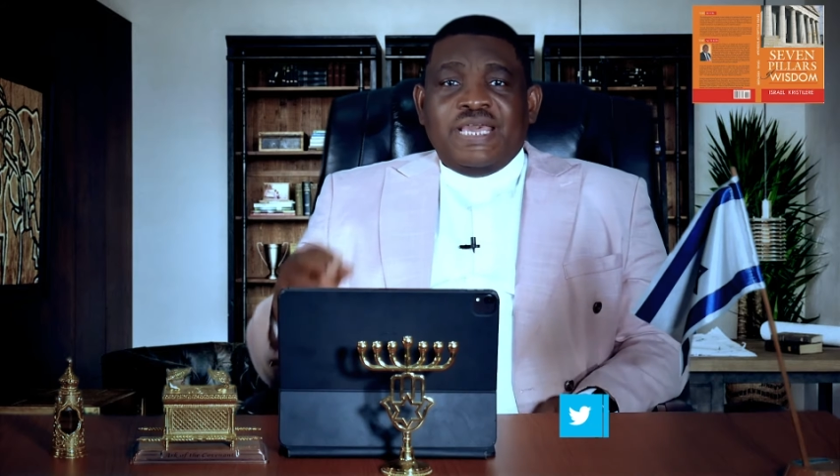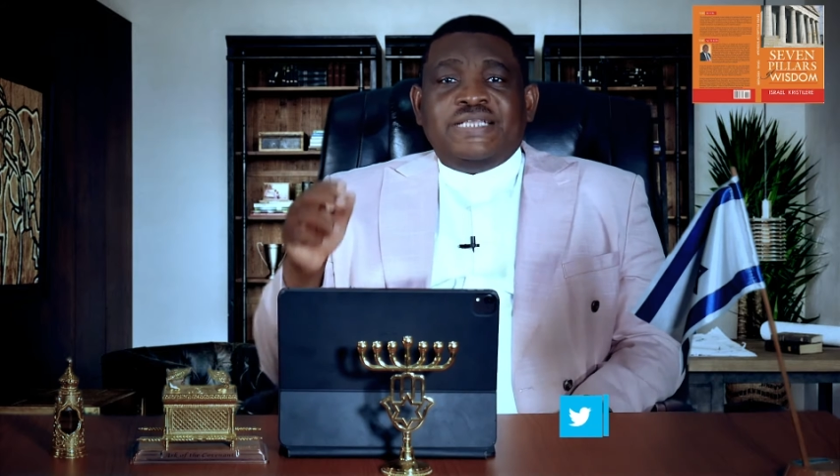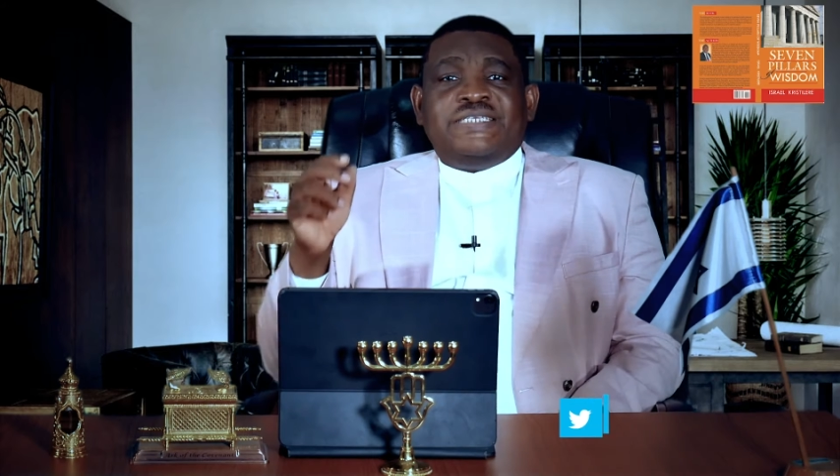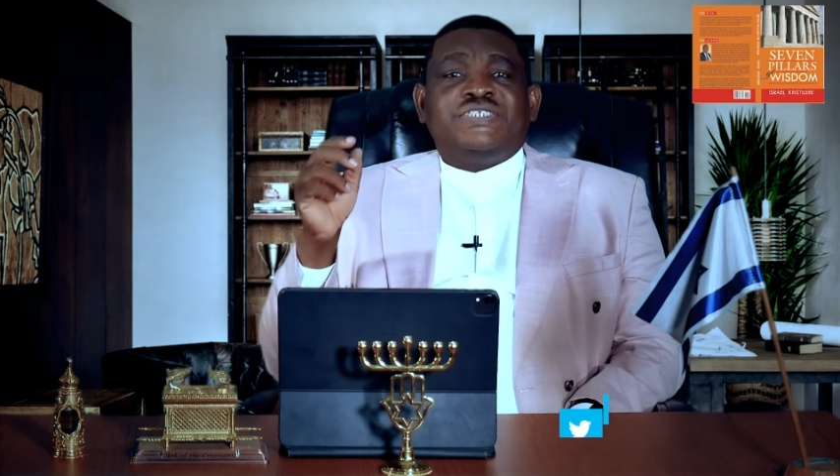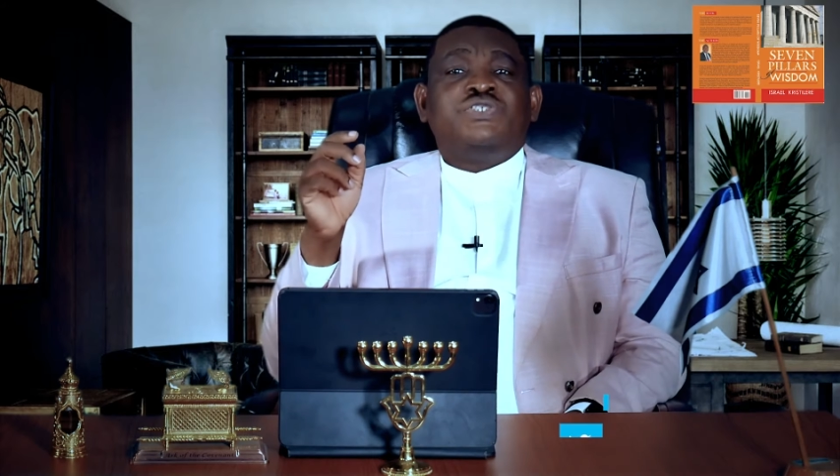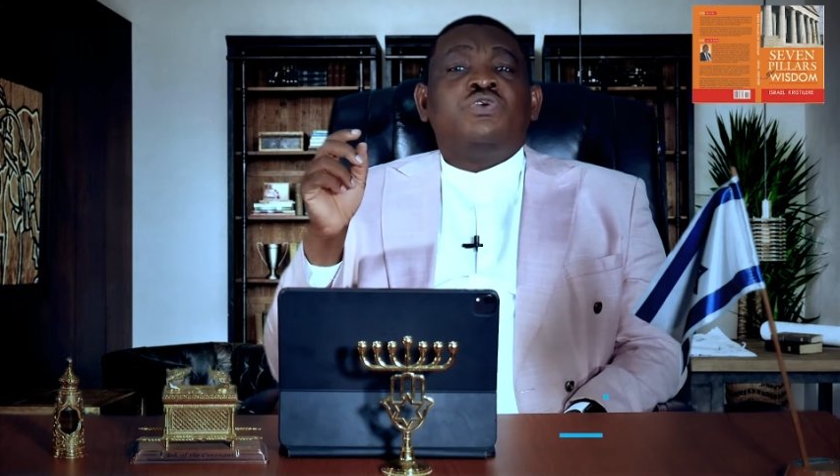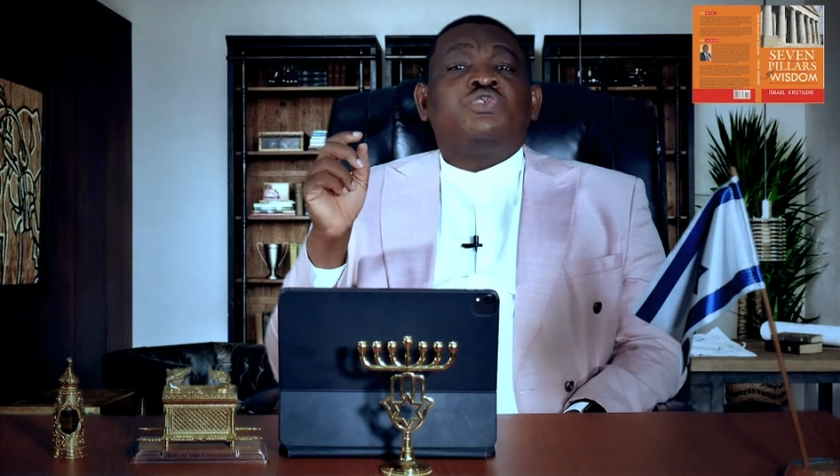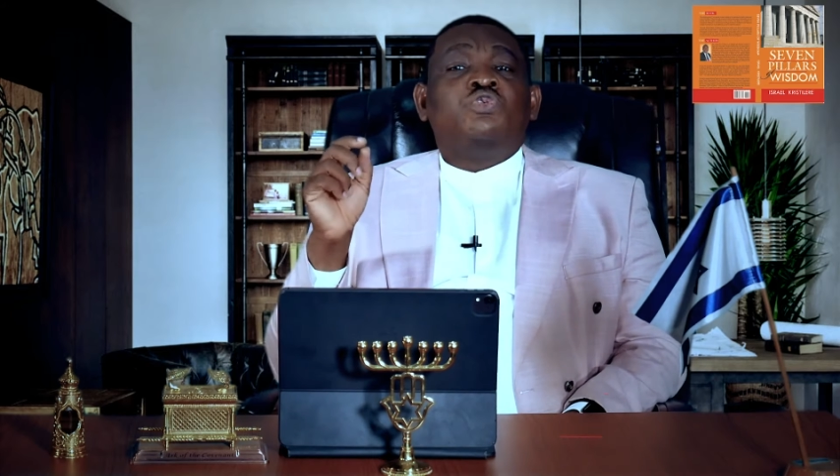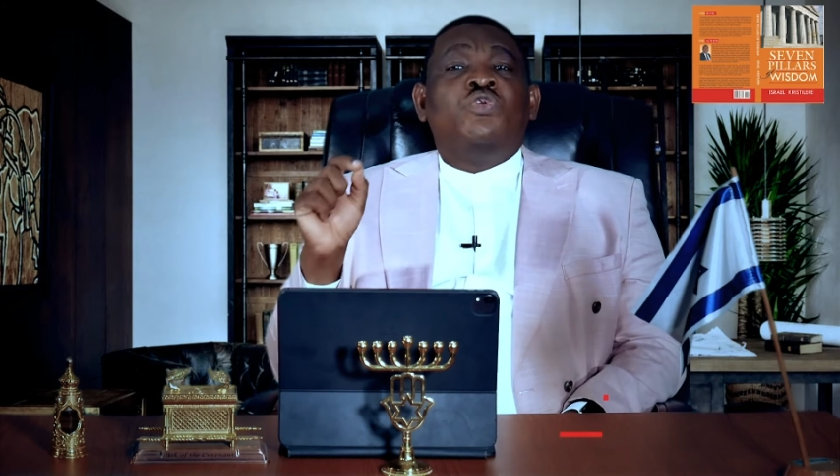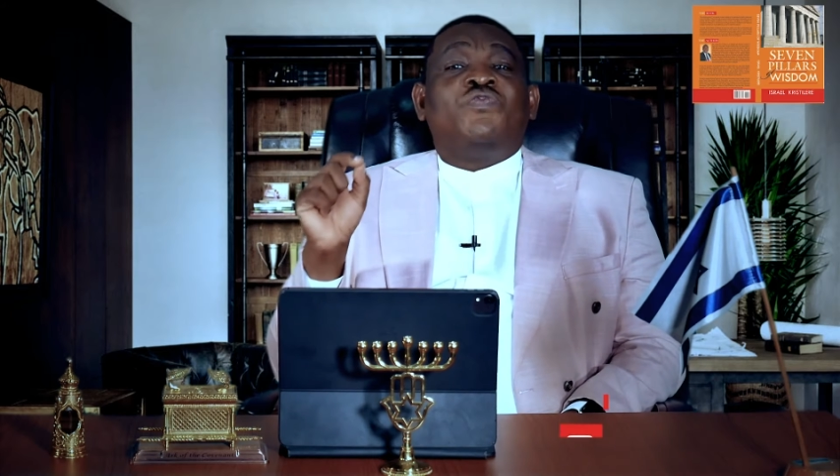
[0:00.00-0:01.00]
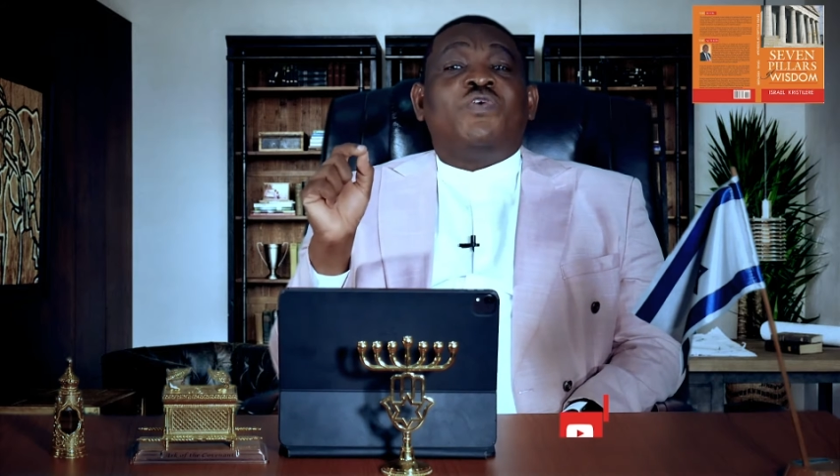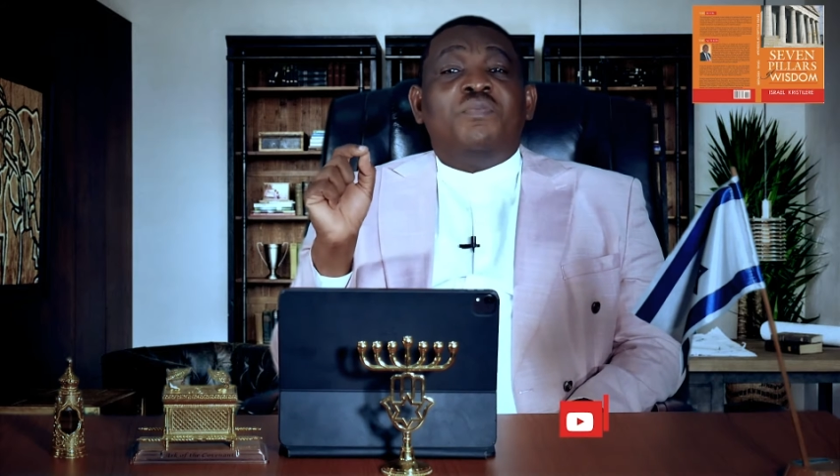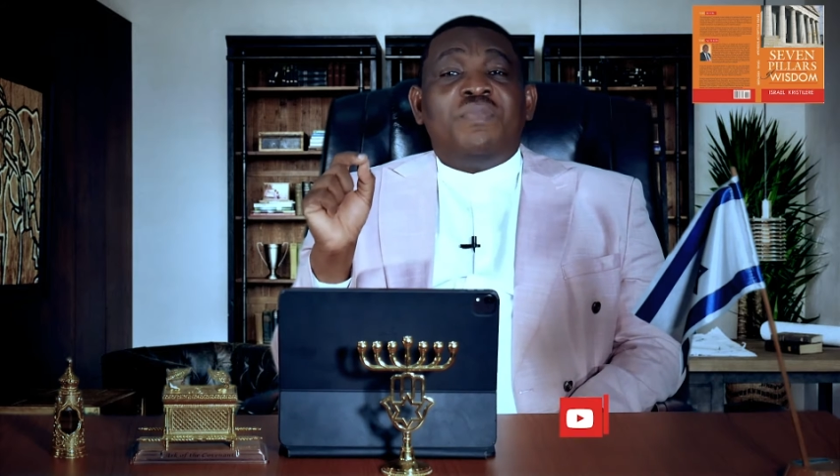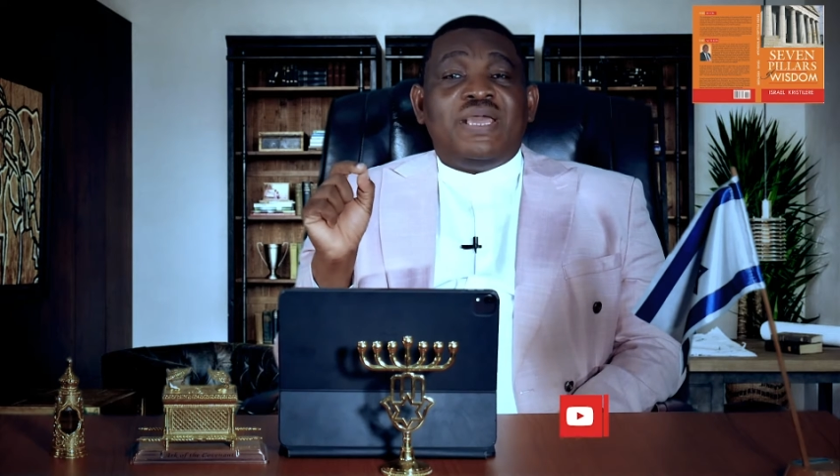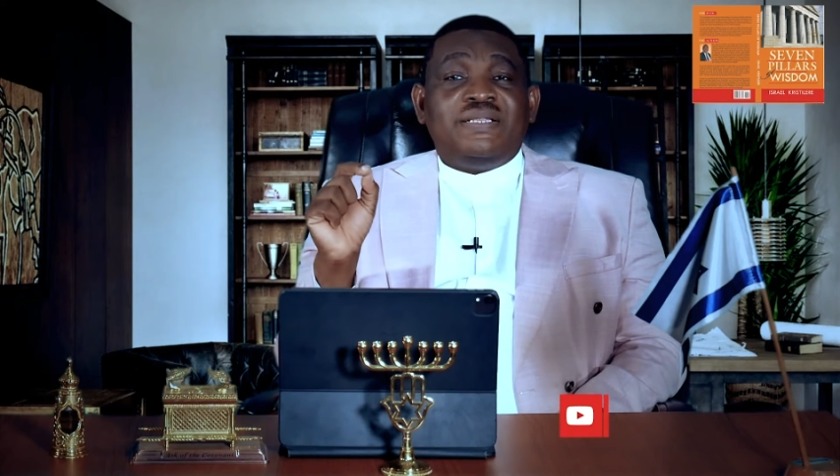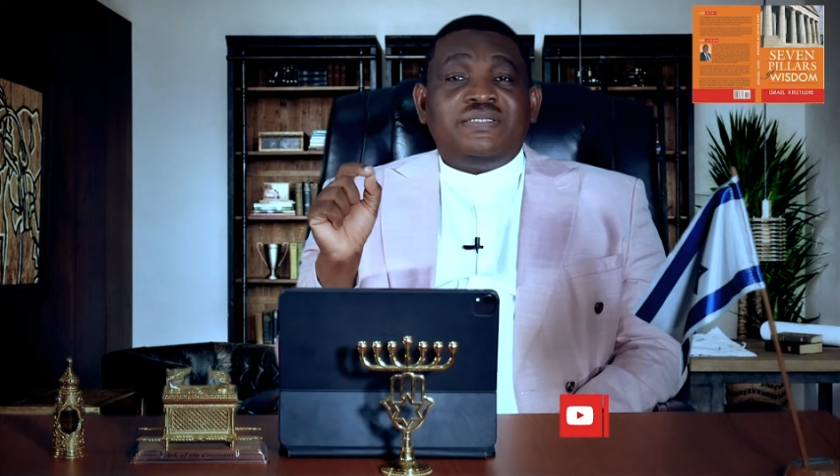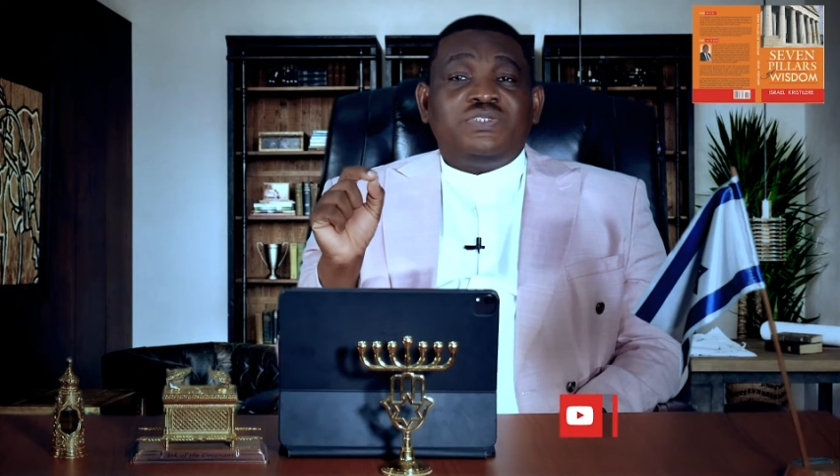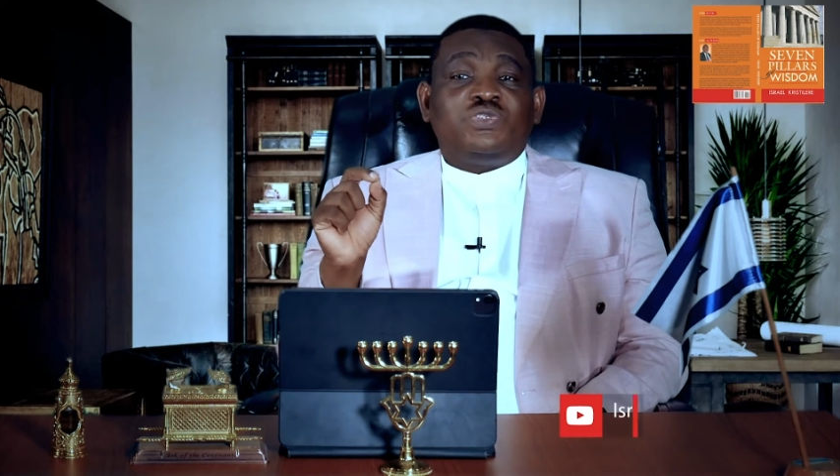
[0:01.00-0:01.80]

"It is not good for men